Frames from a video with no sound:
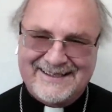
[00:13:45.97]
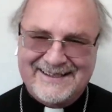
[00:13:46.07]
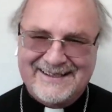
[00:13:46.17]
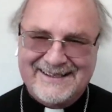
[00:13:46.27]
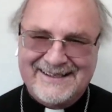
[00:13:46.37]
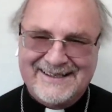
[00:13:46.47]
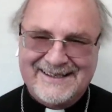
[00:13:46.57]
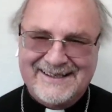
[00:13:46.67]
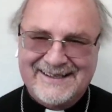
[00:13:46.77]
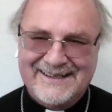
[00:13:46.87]

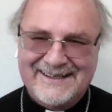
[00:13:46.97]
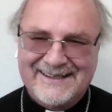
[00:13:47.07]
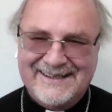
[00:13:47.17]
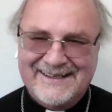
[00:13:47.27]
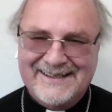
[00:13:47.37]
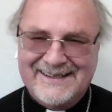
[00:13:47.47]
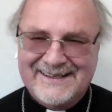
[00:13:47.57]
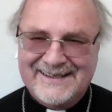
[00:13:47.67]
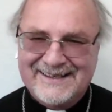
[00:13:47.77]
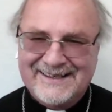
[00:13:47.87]

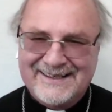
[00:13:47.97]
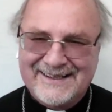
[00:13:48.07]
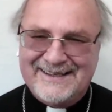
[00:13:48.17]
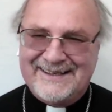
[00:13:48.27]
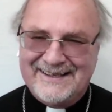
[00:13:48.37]
This person isn't speaking.